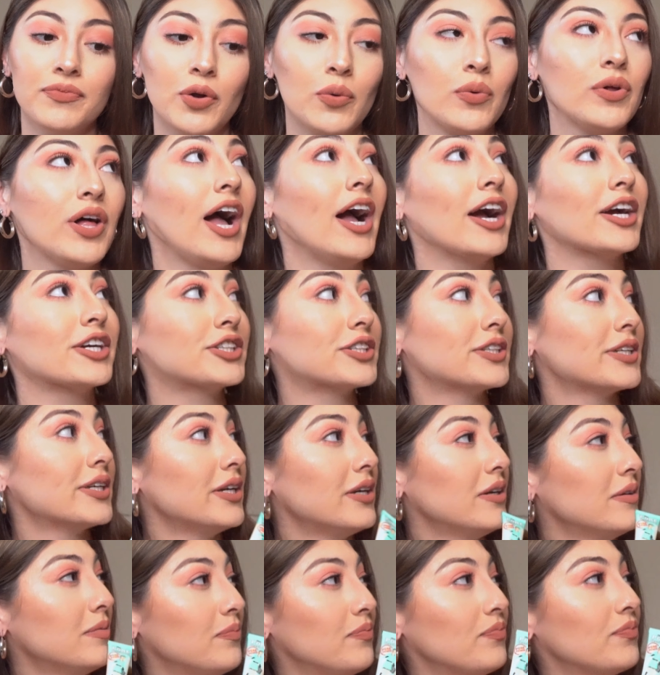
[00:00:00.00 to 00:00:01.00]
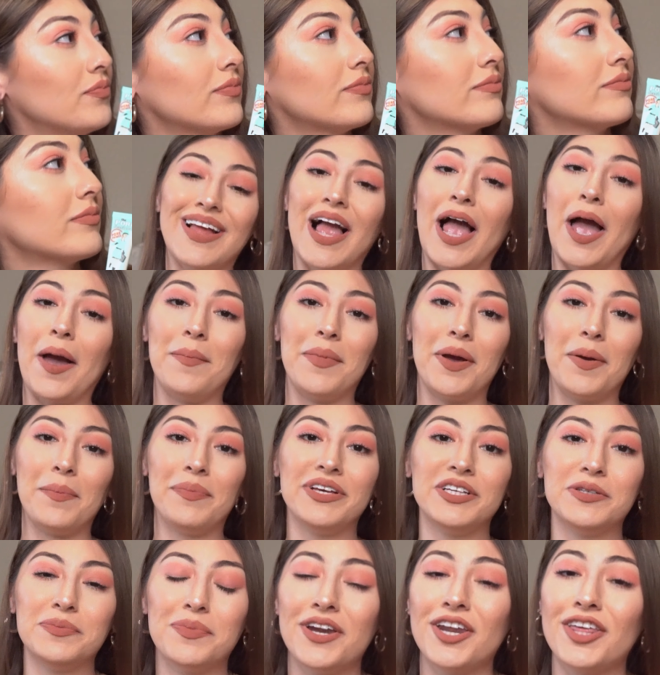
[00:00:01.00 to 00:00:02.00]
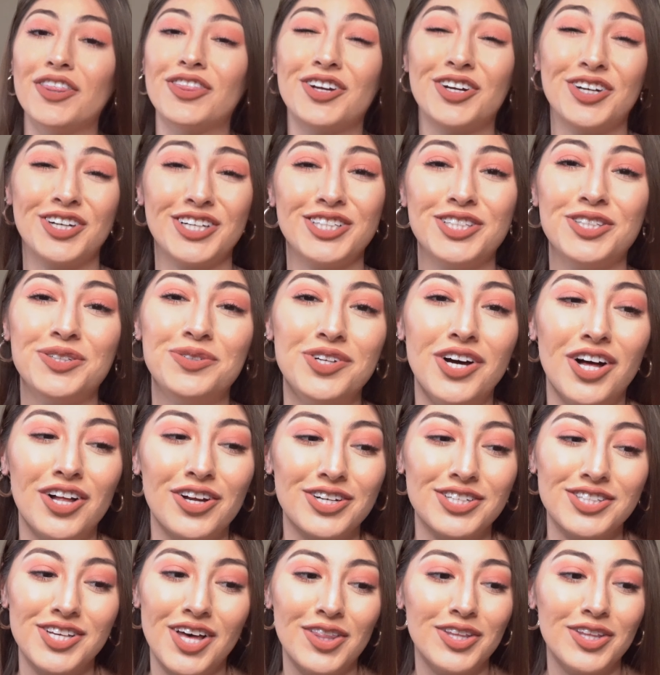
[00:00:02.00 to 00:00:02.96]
Well, actually, I might be spending $32